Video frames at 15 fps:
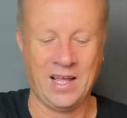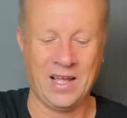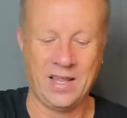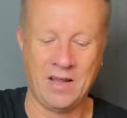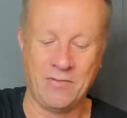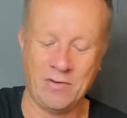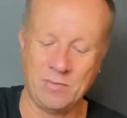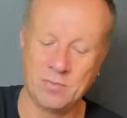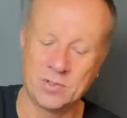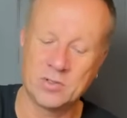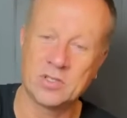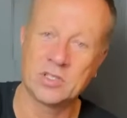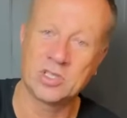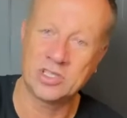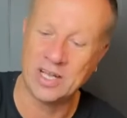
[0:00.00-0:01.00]
They're from sort
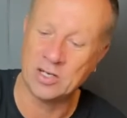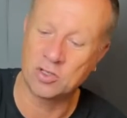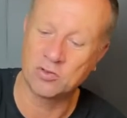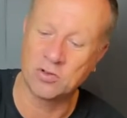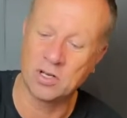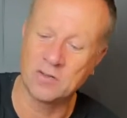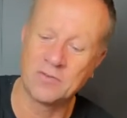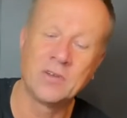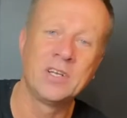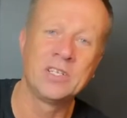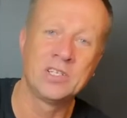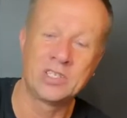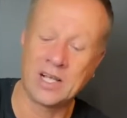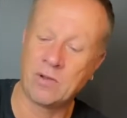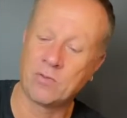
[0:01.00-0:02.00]
of central of
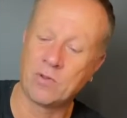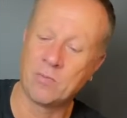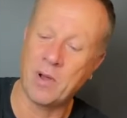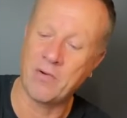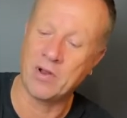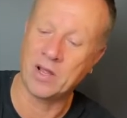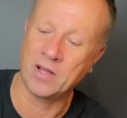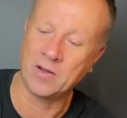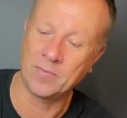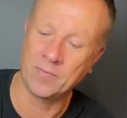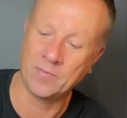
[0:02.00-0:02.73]
South America.